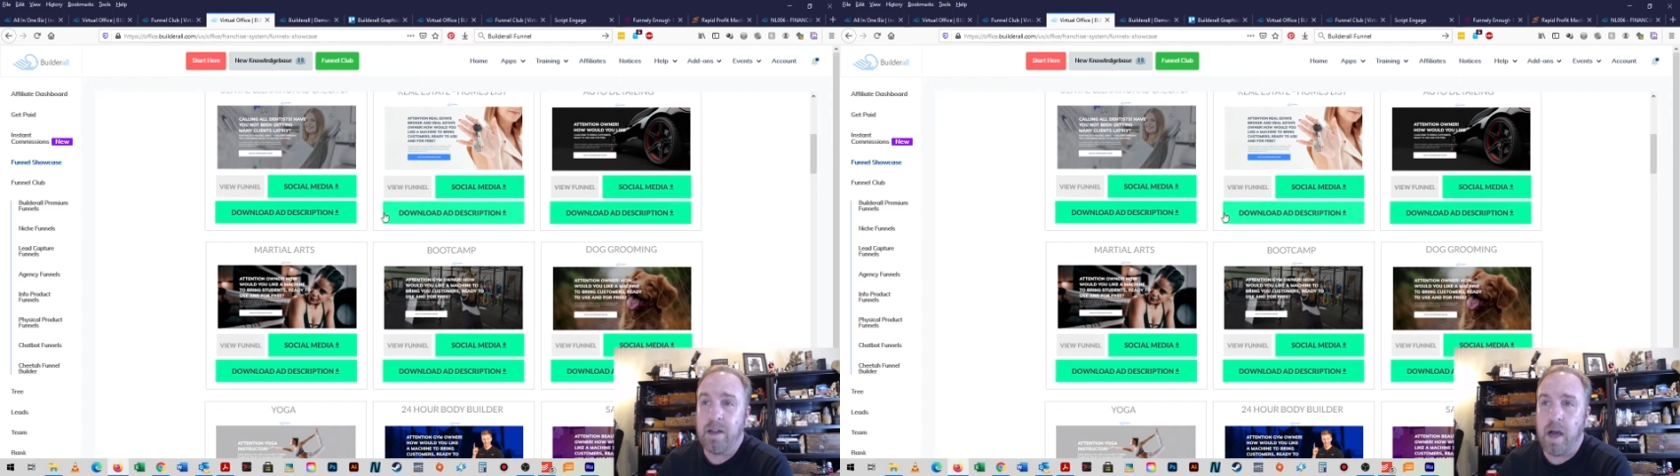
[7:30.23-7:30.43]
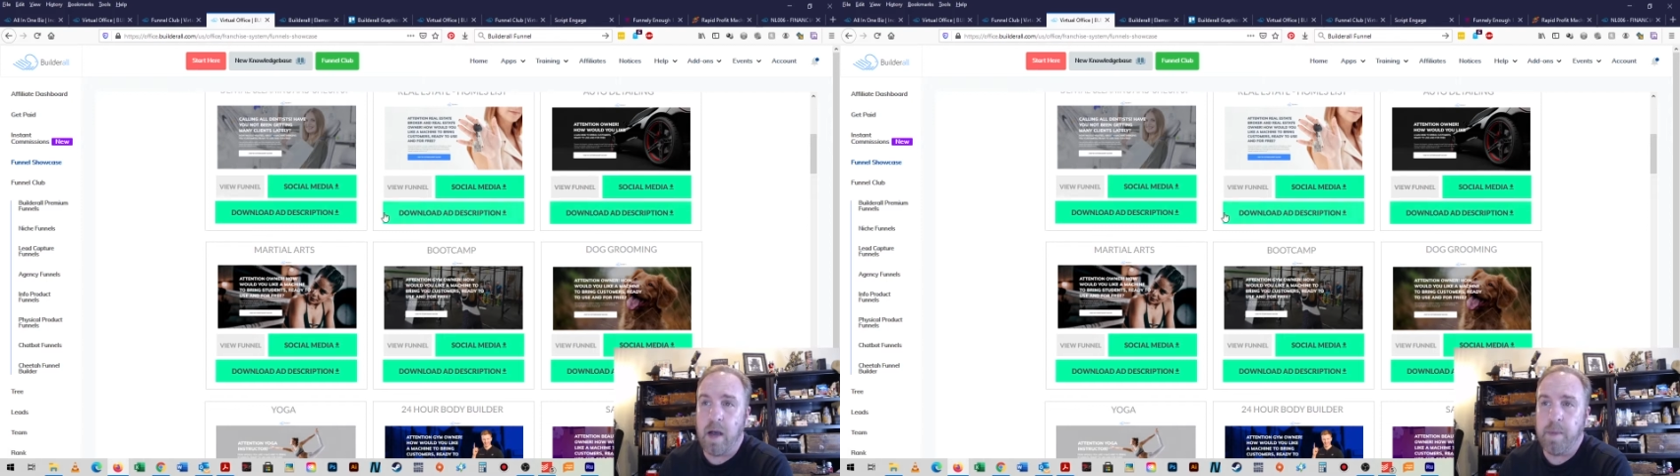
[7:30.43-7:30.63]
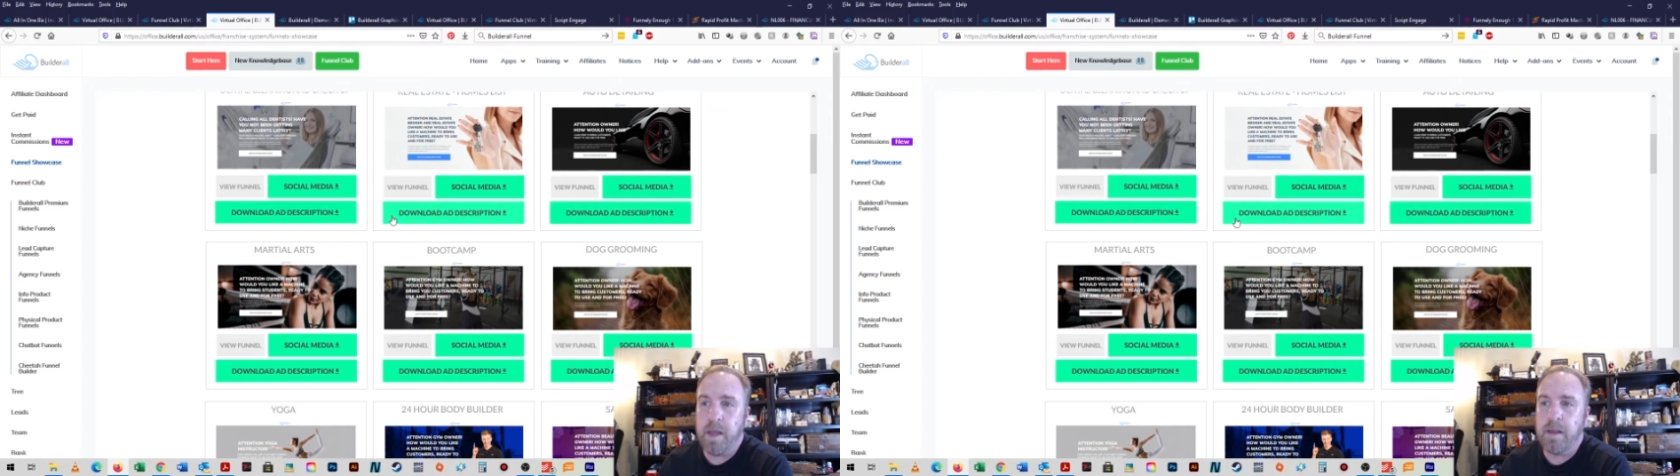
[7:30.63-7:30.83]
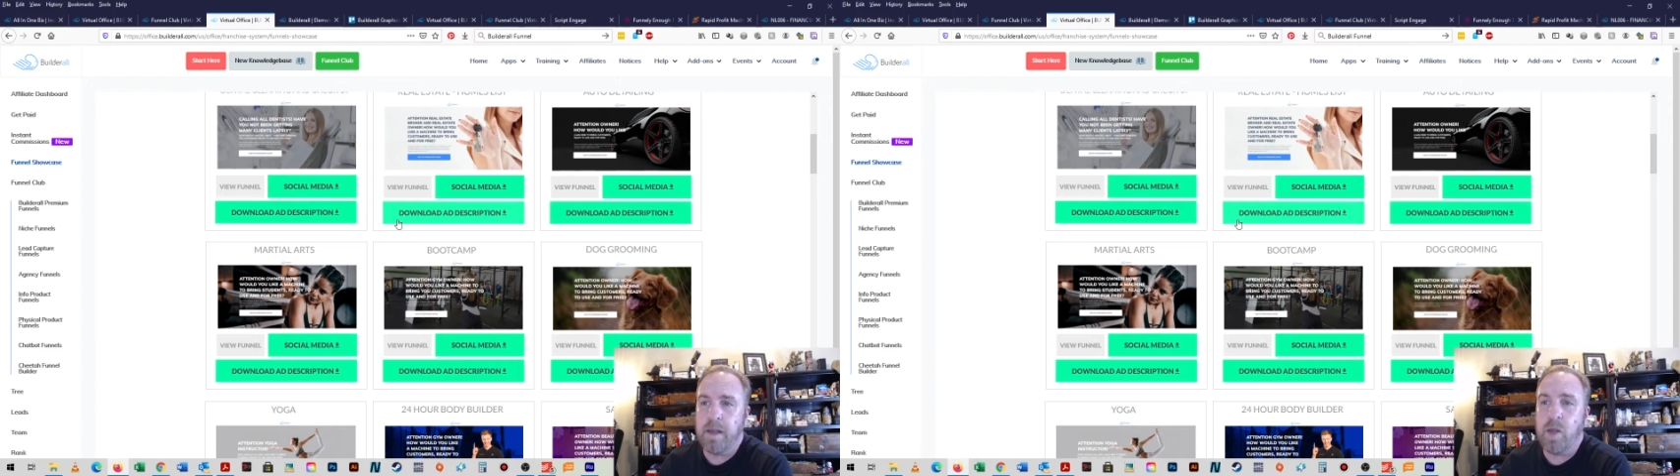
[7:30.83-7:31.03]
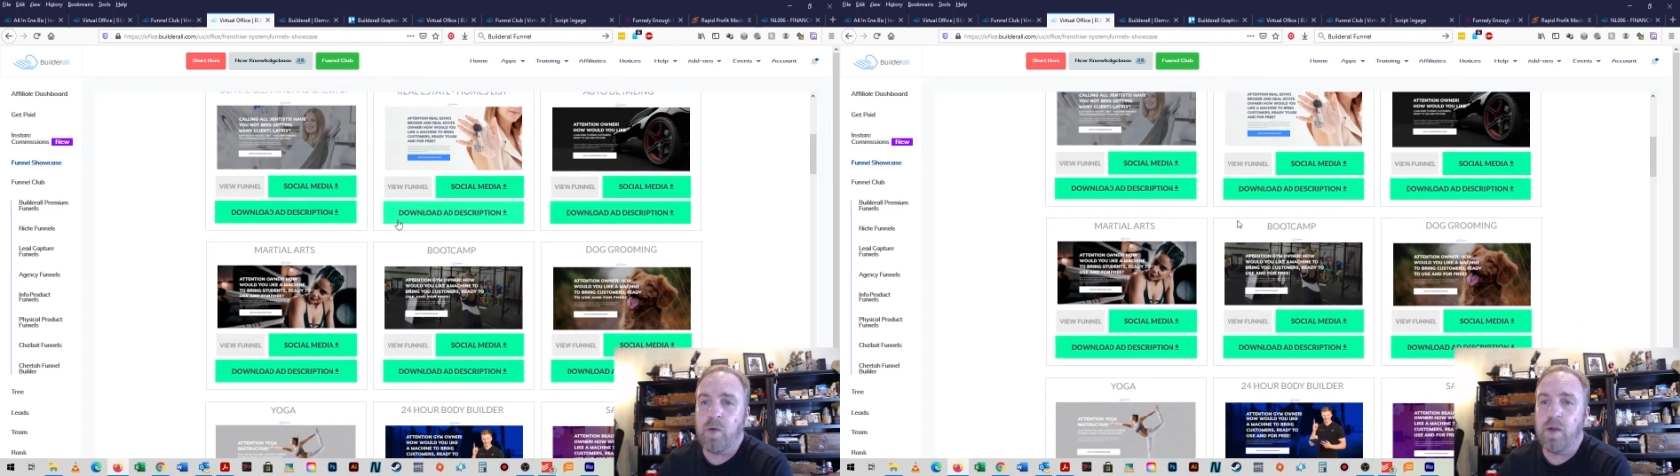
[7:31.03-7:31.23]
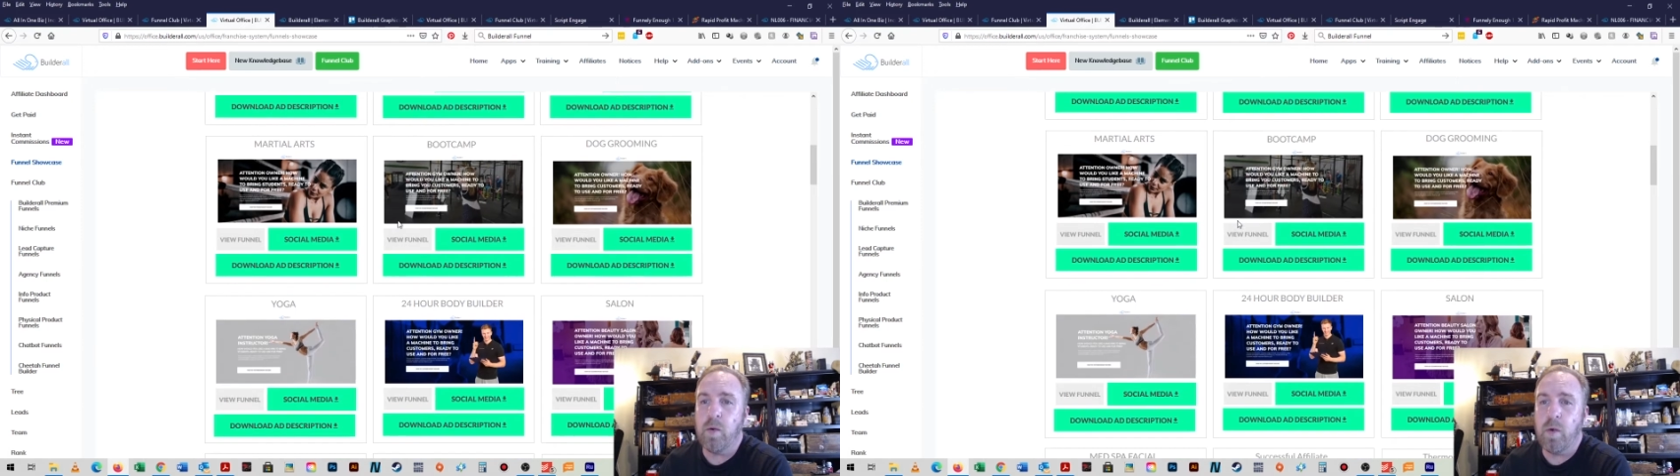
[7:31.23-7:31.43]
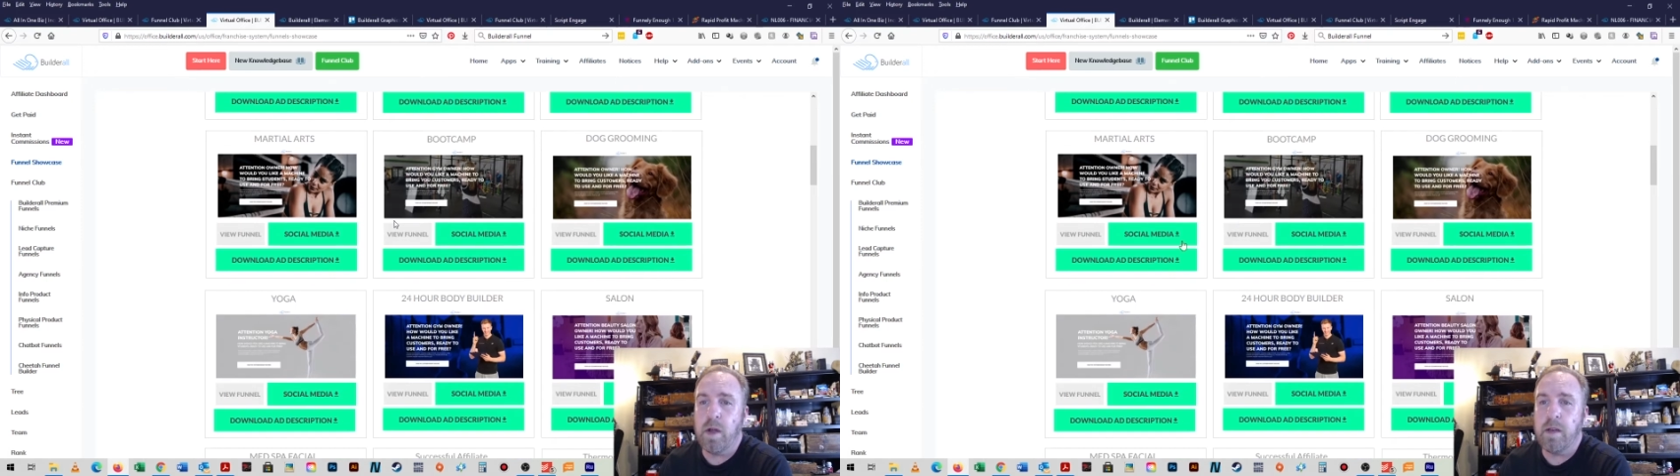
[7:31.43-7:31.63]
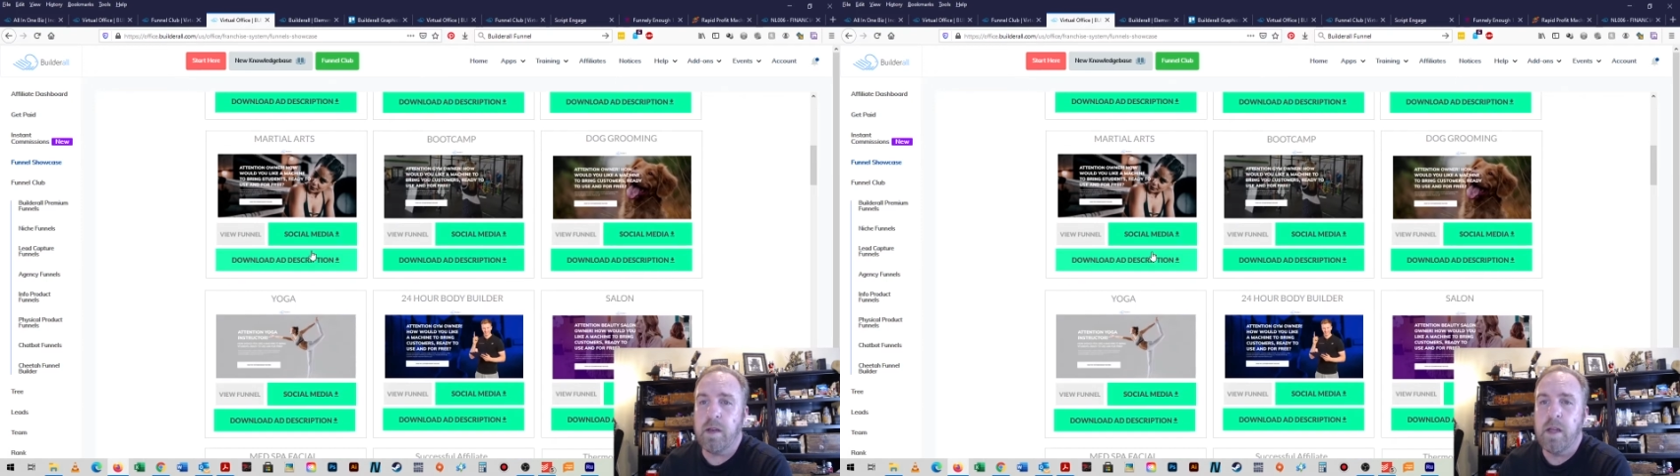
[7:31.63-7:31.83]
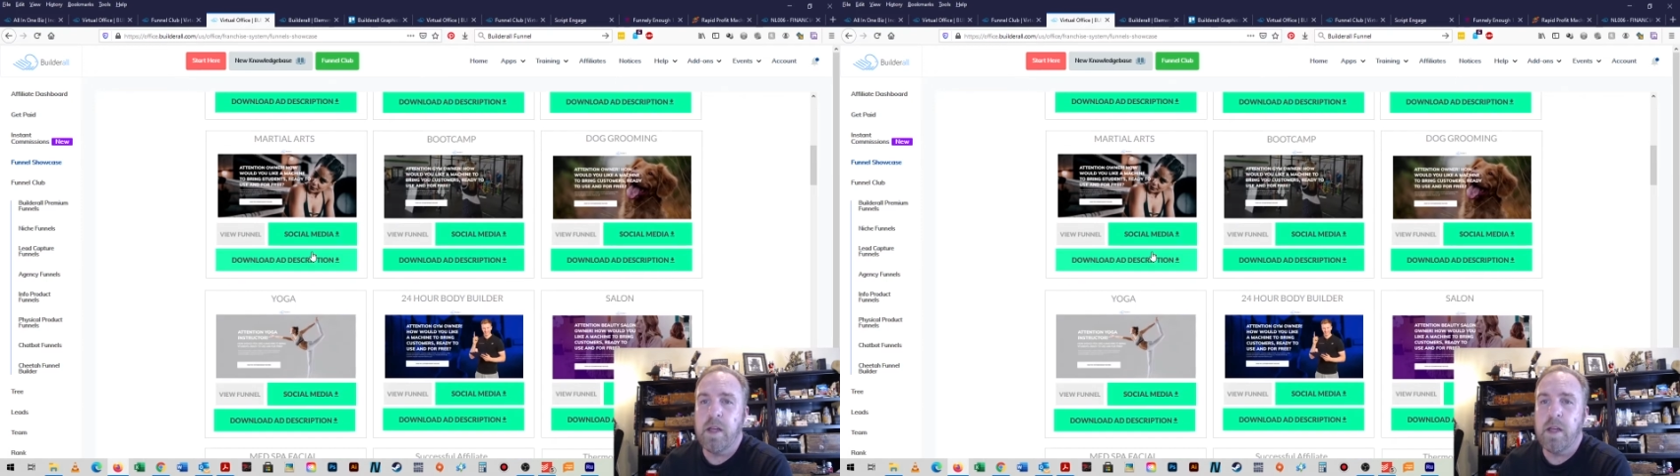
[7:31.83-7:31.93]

copy that you can run.